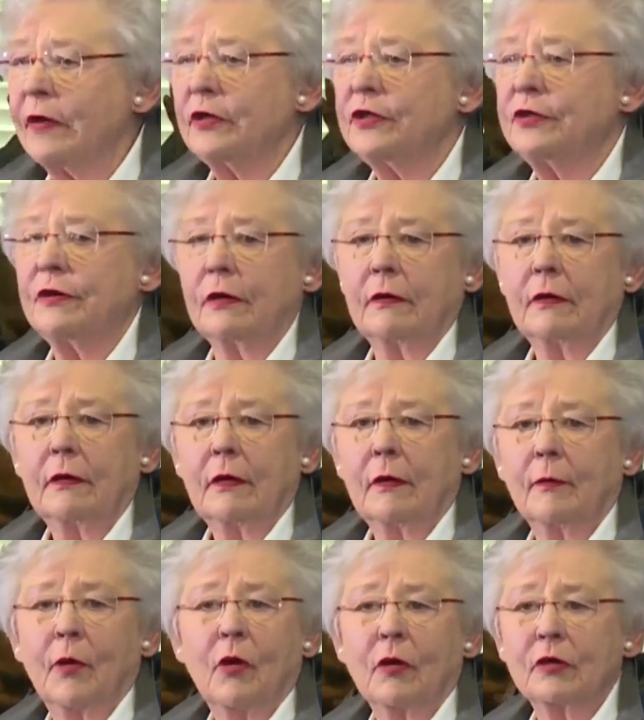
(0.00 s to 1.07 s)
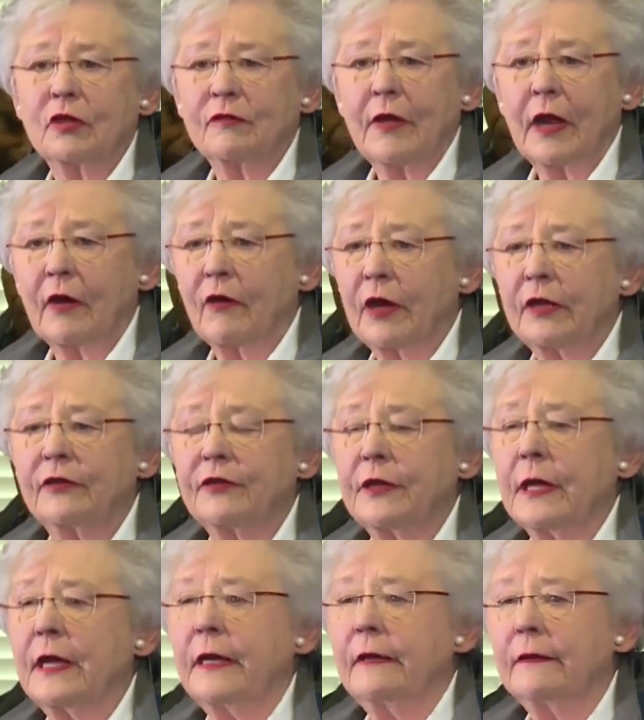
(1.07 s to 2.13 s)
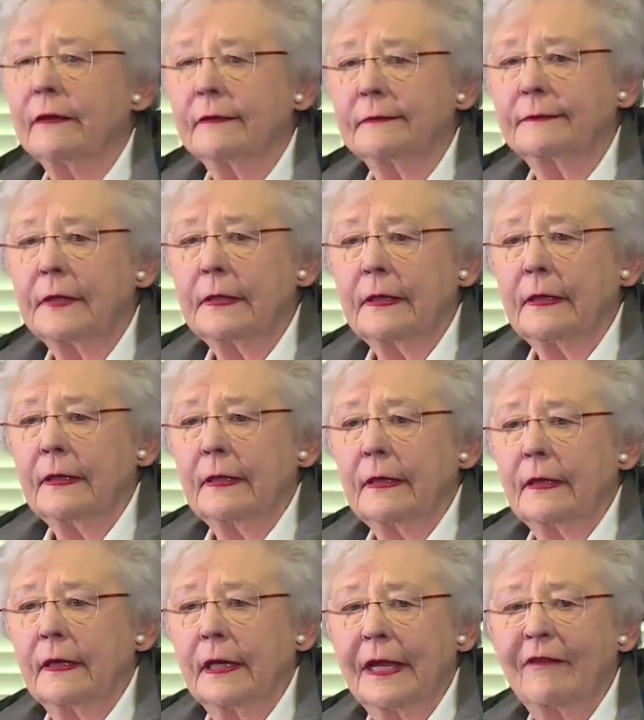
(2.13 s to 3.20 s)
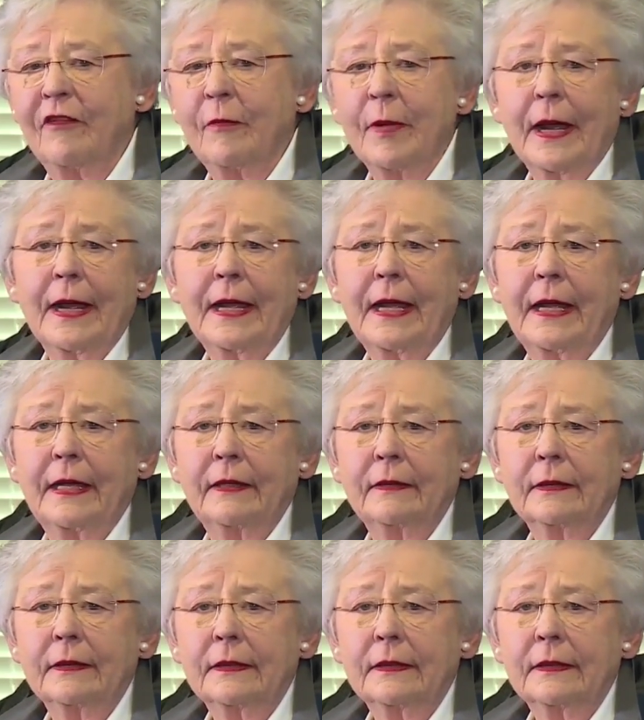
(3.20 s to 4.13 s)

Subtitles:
that she'll have an outpatient procedure at UAB tomorrow and then undergo